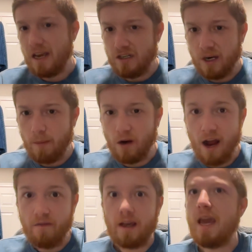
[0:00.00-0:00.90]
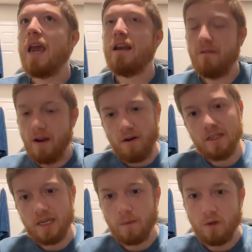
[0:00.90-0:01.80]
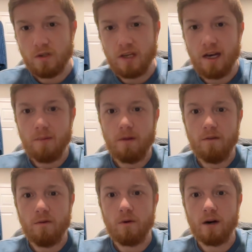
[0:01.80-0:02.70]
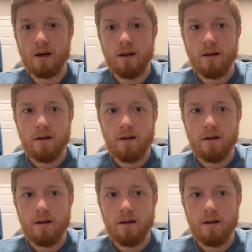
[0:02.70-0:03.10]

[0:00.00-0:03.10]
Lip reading: age demographic in a very similar setting before,